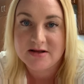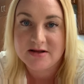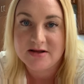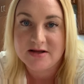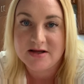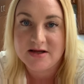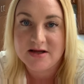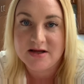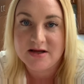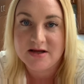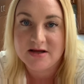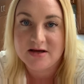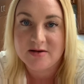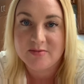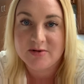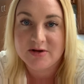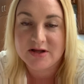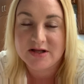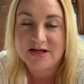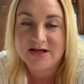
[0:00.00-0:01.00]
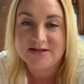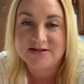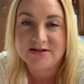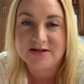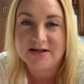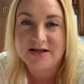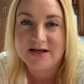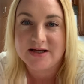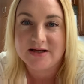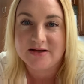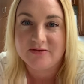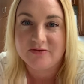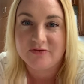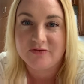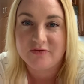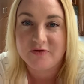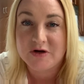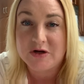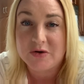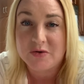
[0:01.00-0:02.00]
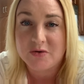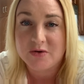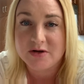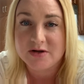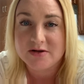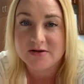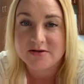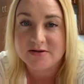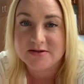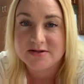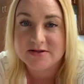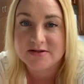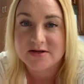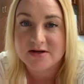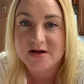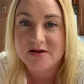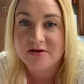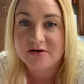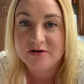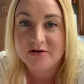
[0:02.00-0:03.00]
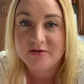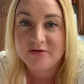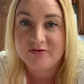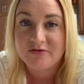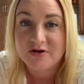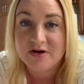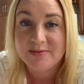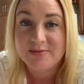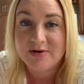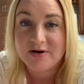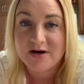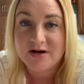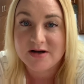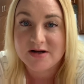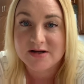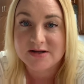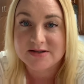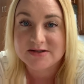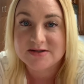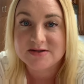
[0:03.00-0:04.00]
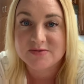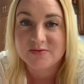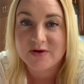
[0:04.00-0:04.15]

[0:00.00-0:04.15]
the ability to get free oils, other free products.